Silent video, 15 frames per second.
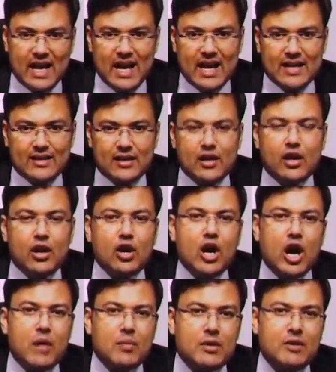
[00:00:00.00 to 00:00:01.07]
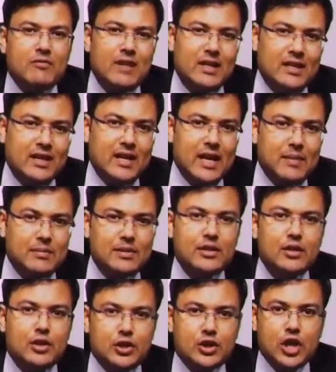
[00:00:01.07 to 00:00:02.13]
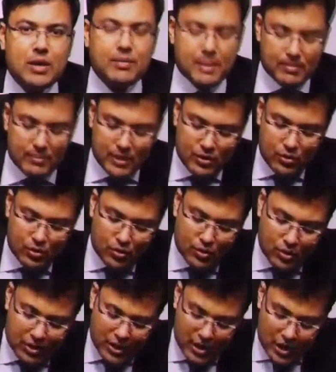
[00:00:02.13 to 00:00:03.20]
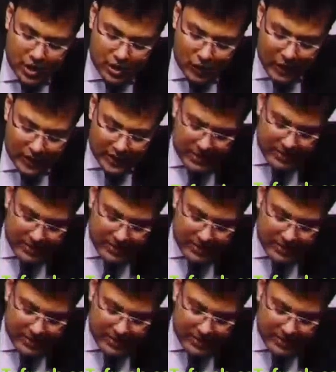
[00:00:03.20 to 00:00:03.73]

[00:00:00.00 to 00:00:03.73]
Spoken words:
at Commonwealth Games, sharp number 2. So what are the